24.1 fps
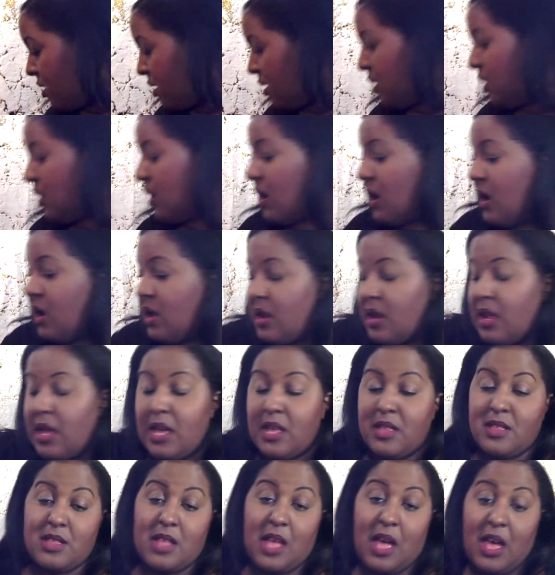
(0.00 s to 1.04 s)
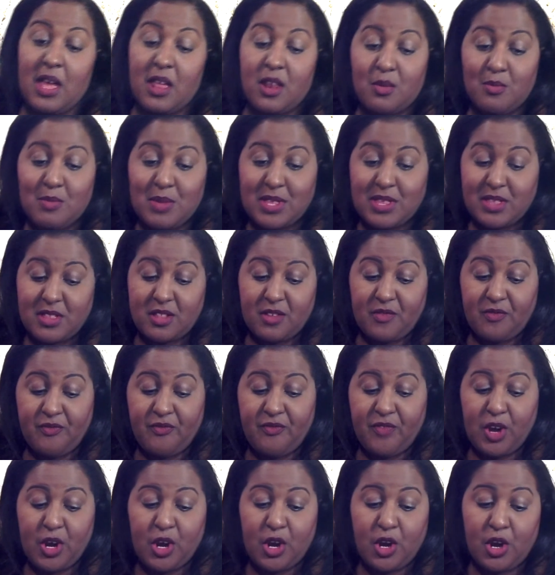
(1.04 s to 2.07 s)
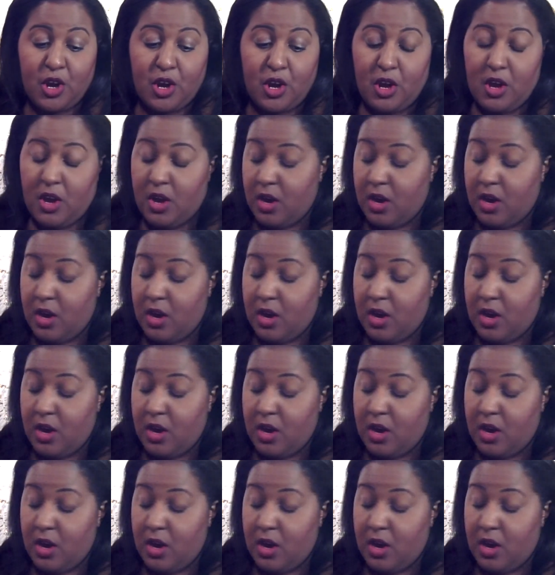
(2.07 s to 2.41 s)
Alright, last item is the fur.